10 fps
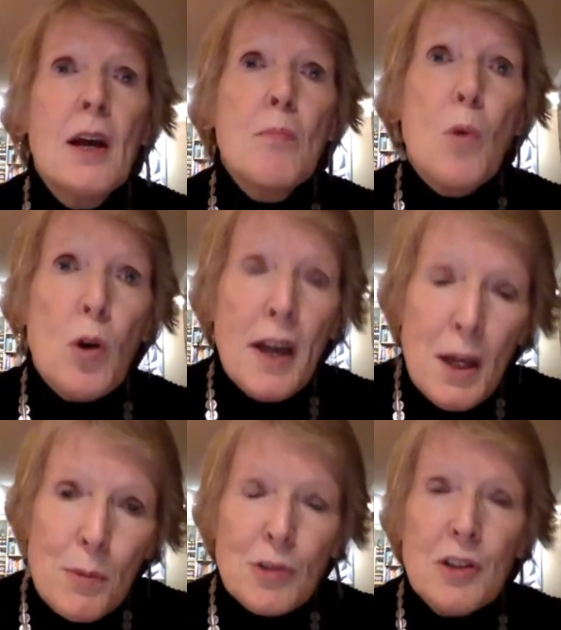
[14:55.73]
more
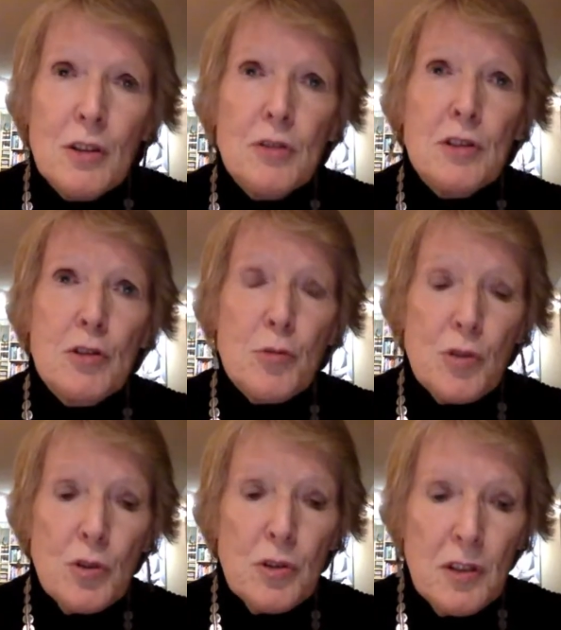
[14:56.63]
able to use those
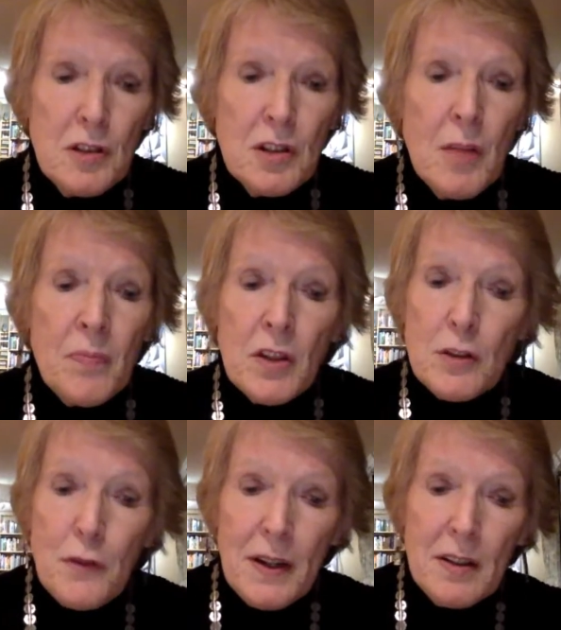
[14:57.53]
resources
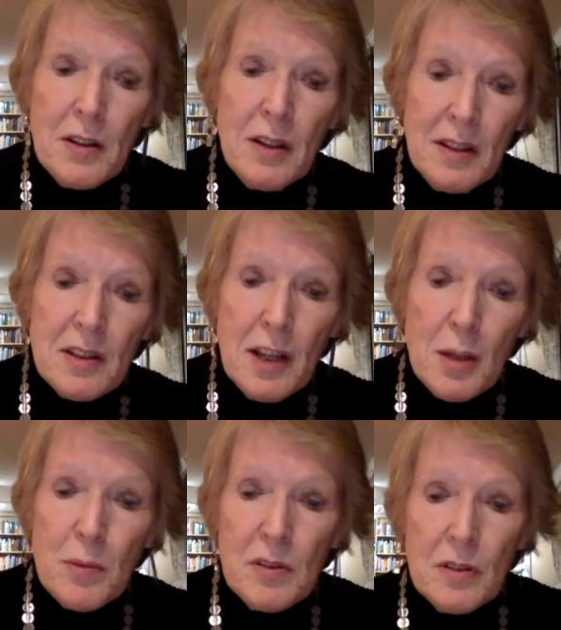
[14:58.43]
to fight its
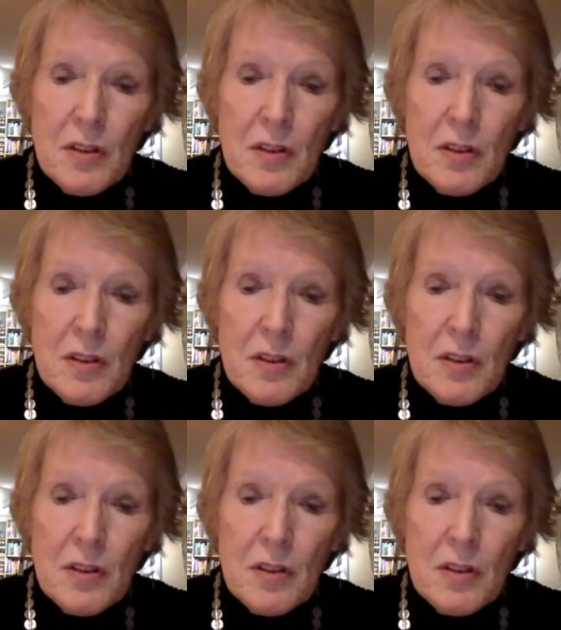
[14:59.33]
neighbors.